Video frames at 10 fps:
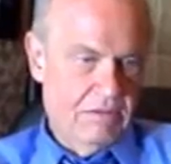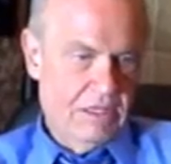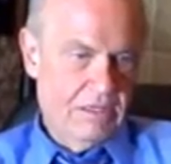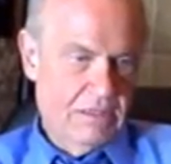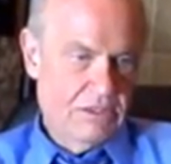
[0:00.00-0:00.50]

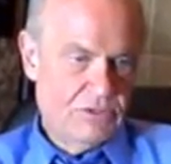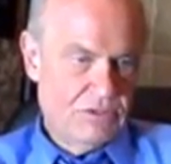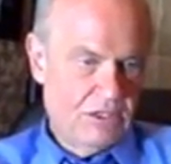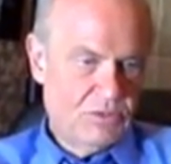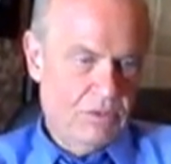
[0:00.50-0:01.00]

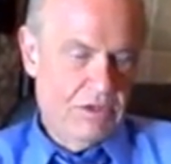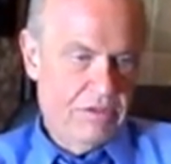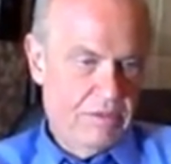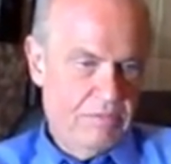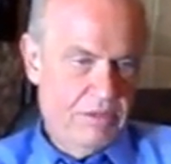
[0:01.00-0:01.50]
that's one of
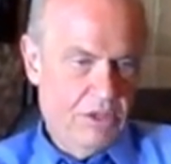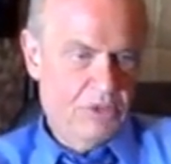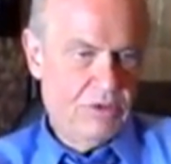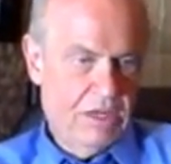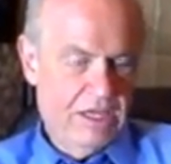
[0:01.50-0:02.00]
the
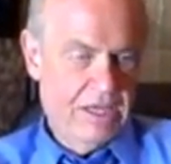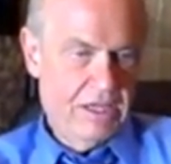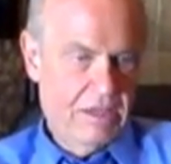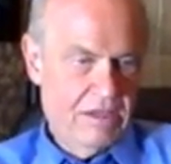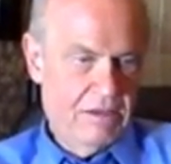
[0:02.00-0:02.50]
underlying